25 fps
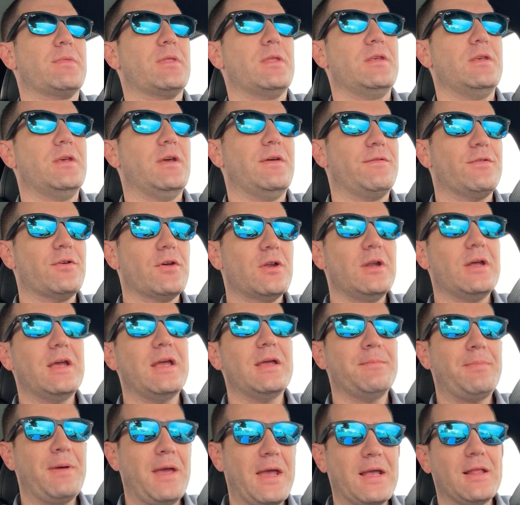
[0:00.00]
If you're going
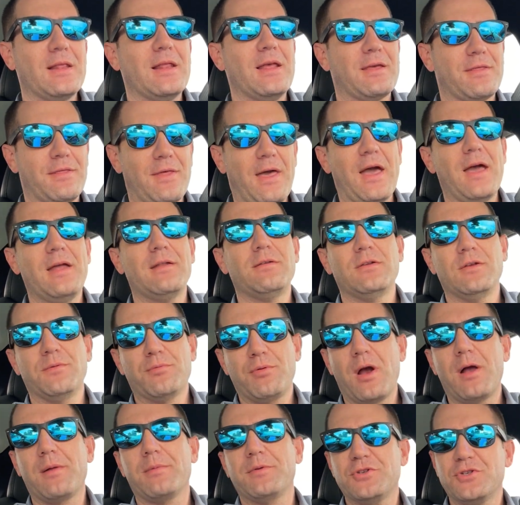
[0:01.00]
to paint like that, you
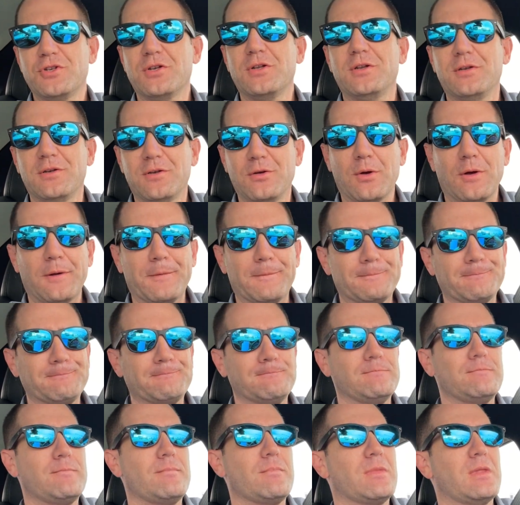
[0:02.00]
probably shouldn't do it.
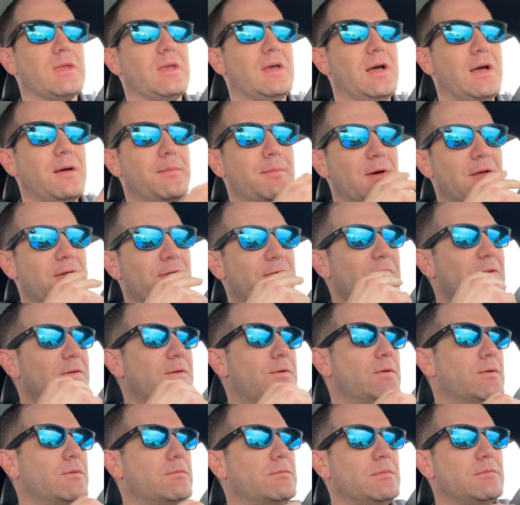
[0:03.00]
But if
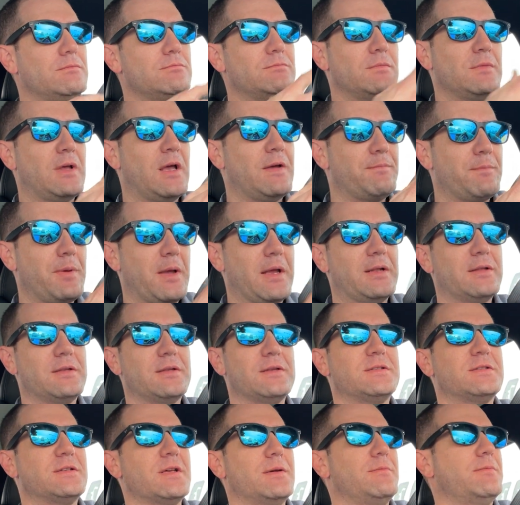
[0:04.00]
you have
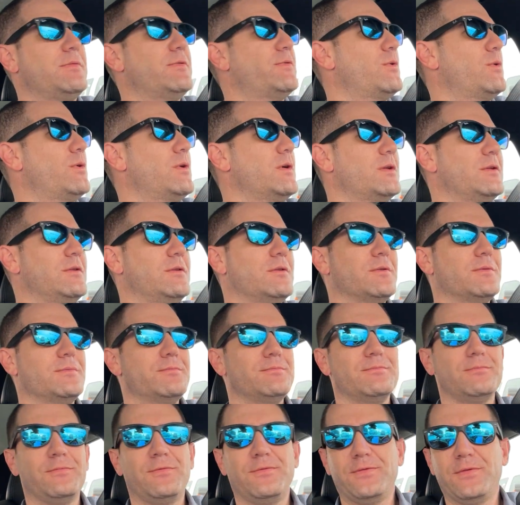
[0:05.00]
painted some before and you
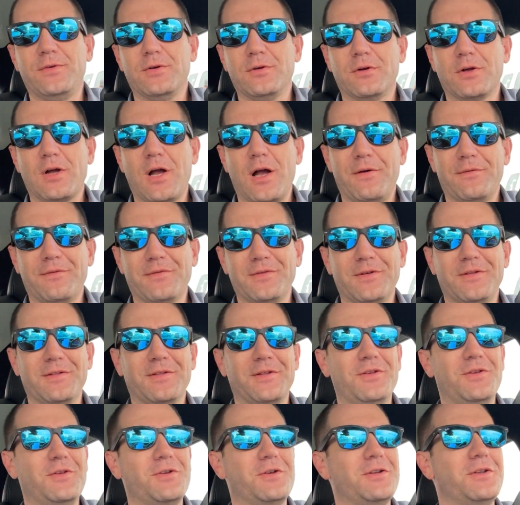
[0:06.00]
feel confident
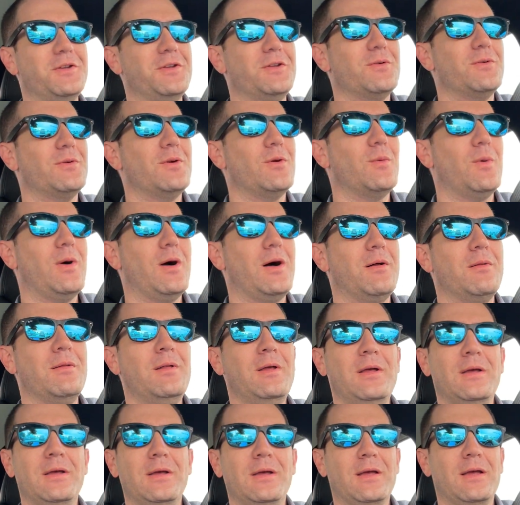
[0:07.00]
that you can do it well,
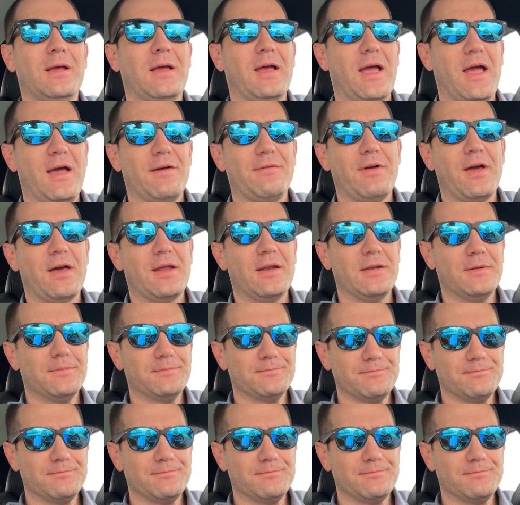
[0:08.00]
have at it.